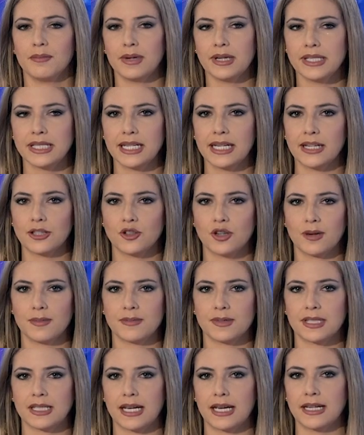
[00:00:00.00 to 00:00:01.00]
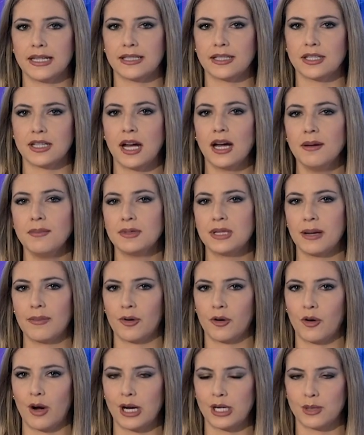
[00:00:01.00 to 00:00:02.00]
President Trump says top
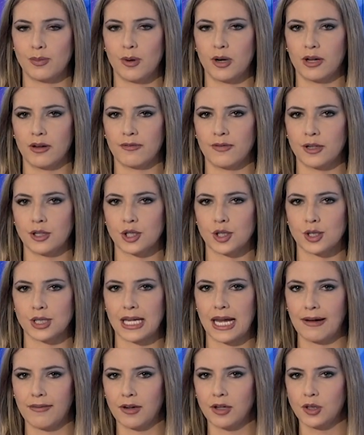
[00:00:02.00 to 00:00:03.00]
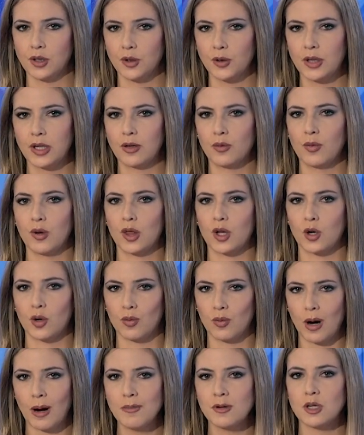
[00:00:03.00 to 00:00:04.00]
Democrat Party officials have colluded with
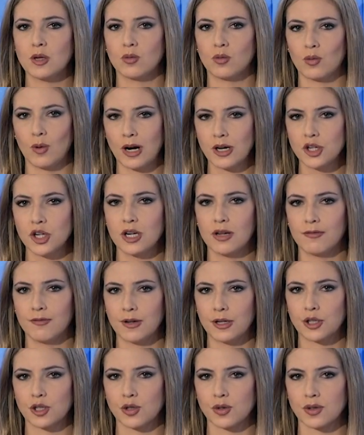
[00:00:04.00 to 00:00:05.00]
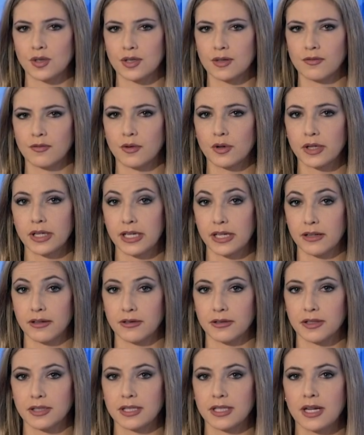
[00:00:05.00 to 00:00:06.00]
corrupt Russian officials for
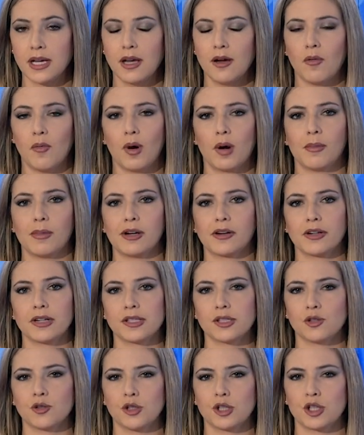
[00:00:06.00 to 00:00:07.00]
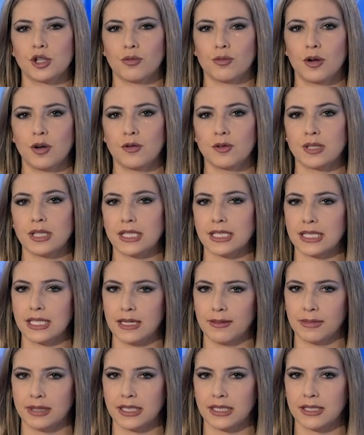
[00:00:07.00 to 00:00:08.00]
years. One America's Kristian Rouz
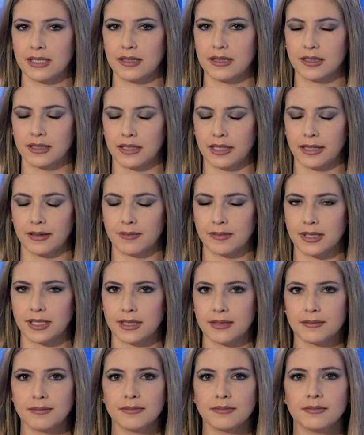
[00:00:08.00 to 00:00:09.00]
examines the claims.